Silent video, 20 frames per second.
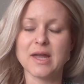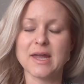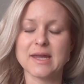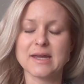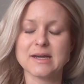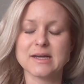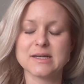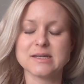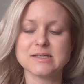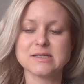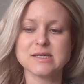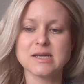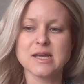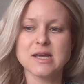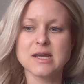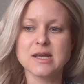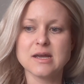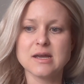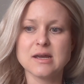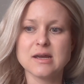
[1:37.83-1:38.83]
And
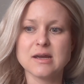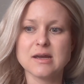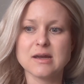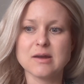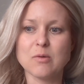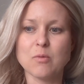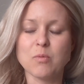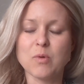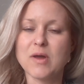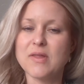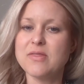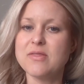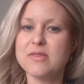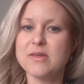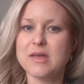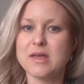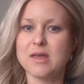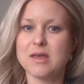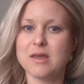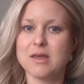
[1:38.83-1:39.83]
one
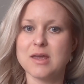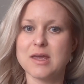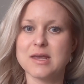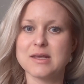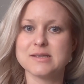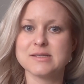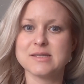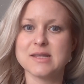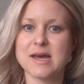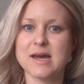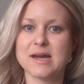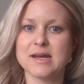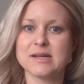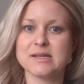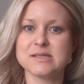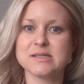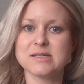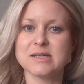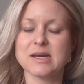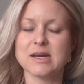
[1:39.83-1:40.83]
thing is
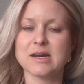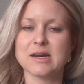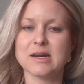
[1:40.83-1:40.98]
that